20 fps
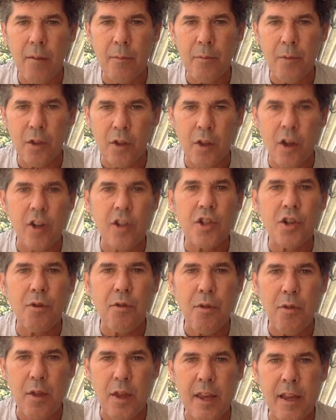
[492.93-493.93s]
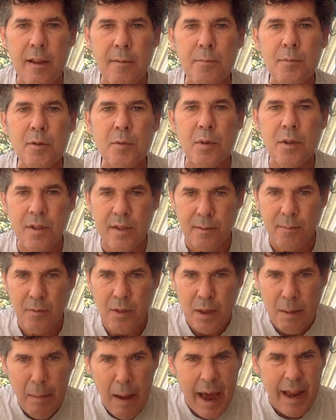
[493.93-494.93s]
the larger themes with some
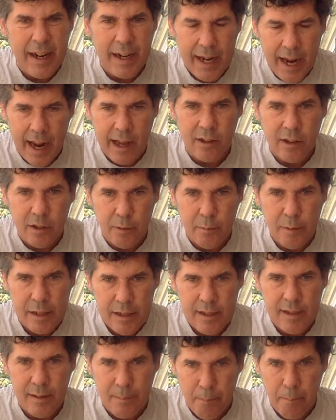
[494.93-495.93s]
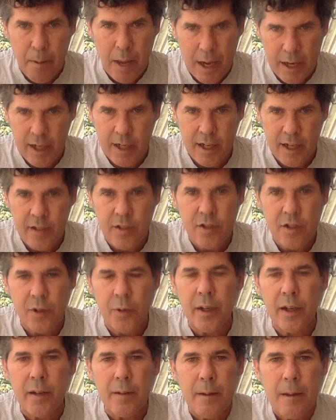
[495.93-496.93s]
thematic elements embedded
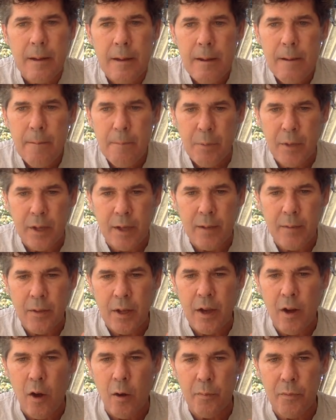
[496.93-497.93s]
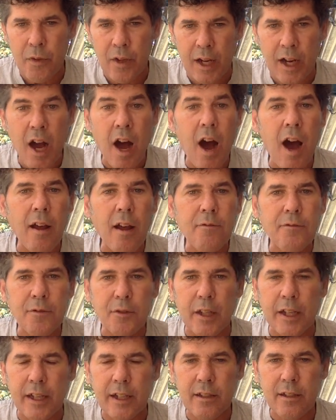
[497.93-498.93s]
into it. The
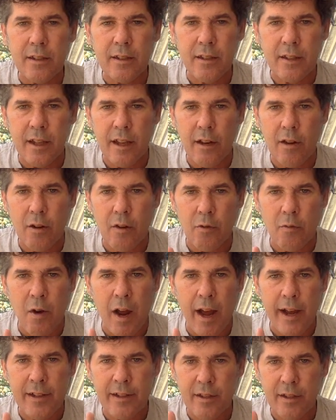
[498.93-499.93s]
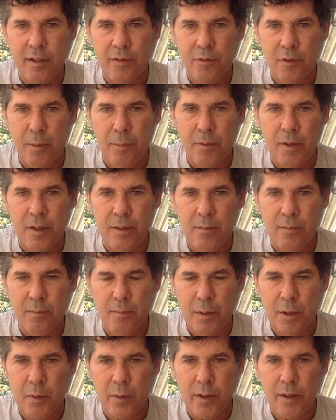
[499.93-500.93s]
conflict that arises
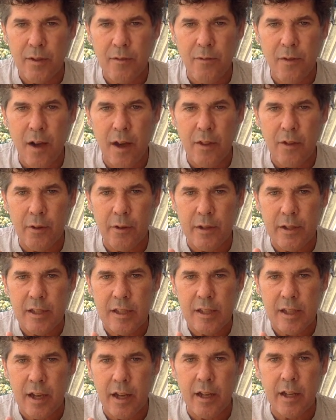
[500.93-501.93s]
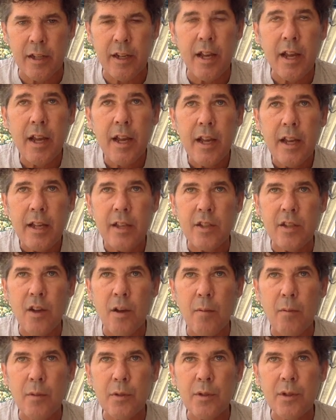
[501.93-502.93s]
between the father and son is
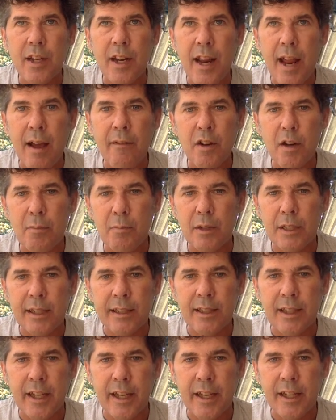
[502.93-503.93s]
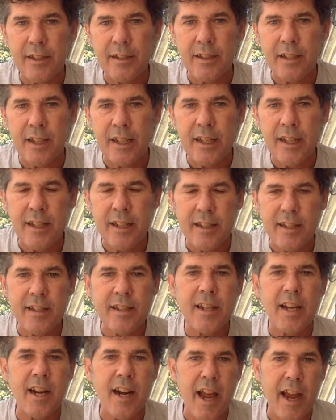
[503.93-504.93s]
almost inevitably linked to
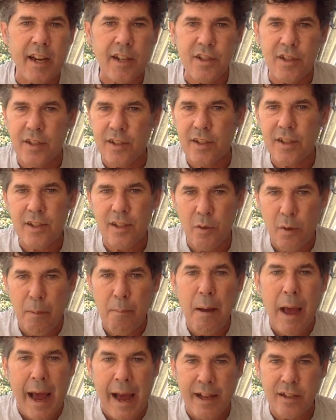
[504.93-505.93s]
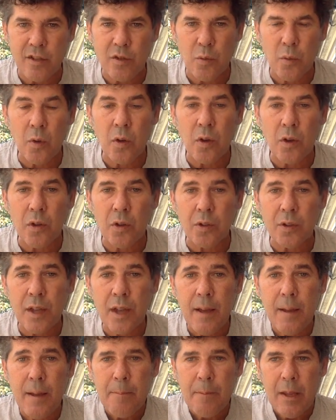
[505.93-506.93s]
his connections to a past world,
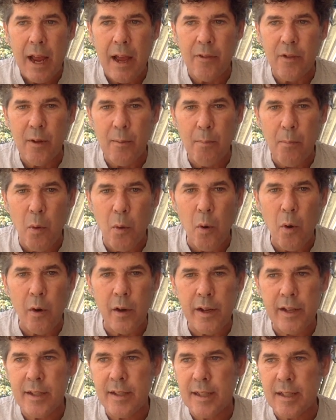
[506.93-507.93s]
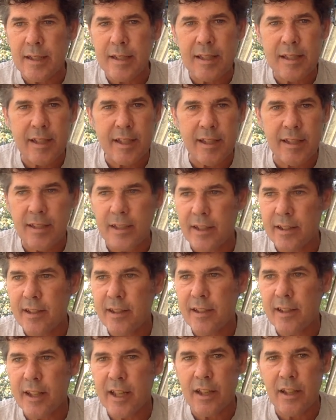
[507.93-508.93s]
and the boy's
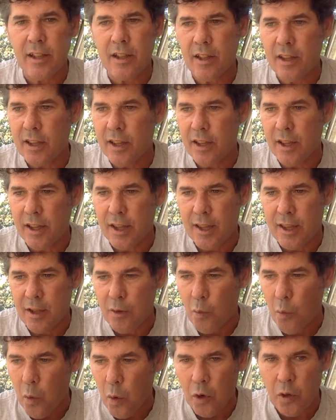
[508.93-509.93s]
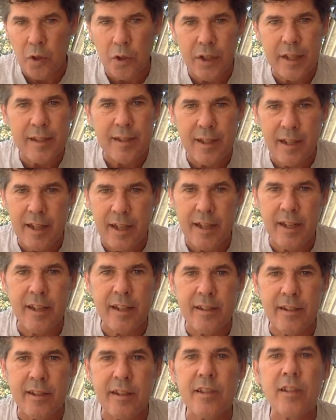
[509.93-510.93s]
insistence that the world as it
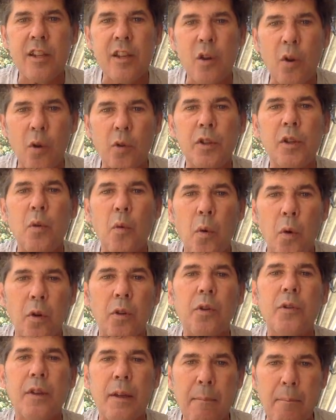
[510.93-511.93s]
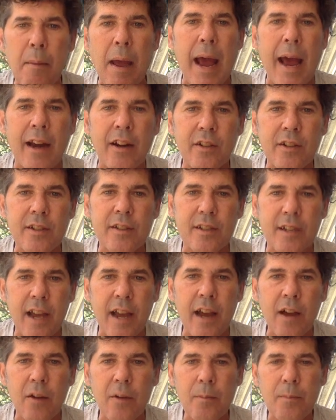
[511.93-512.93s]
is the only world that matters
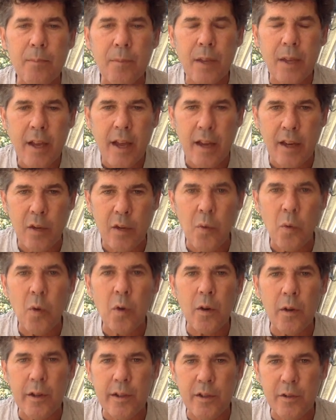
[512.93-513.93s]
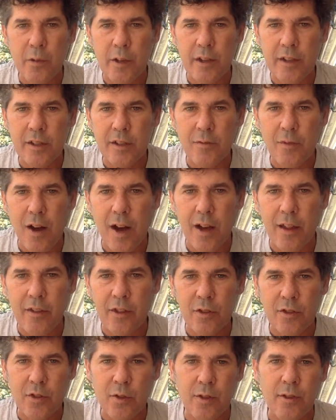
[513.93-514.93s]
now. And he worries when his
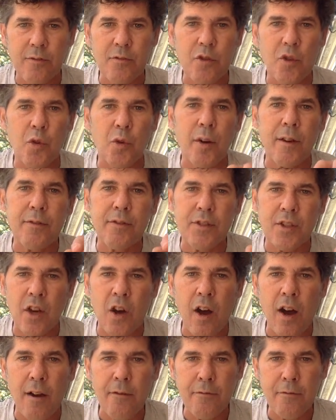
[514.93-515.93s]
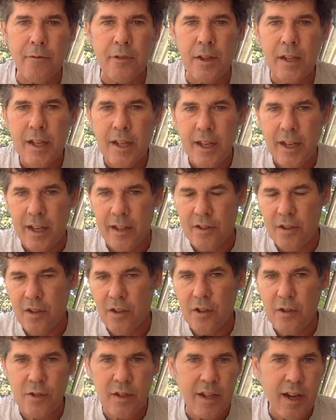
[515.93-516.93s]
father sort of drifts off into
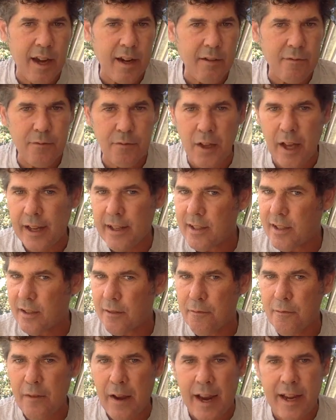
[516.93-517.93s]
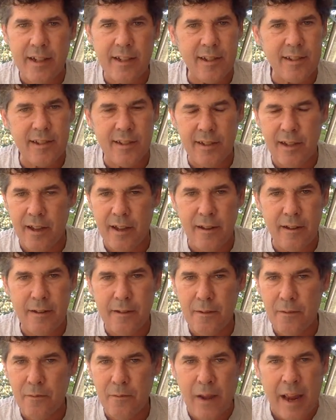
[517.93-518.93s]
those kind of flights of
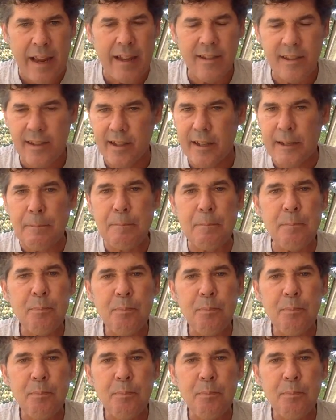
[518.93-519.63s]
fancy.